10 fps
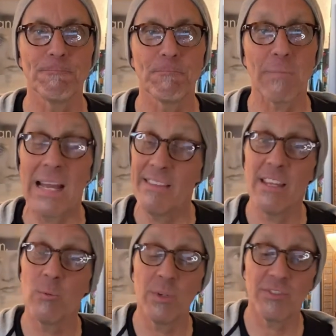And
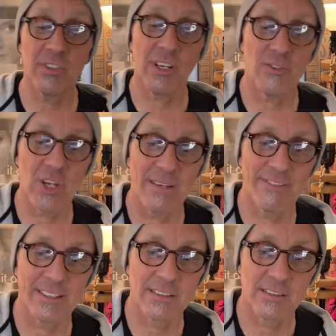then we've still got Jake
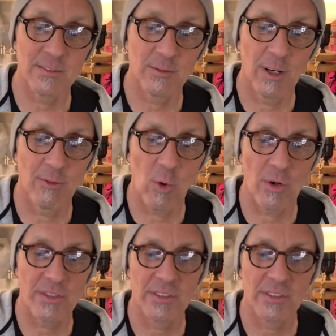Fist, of course.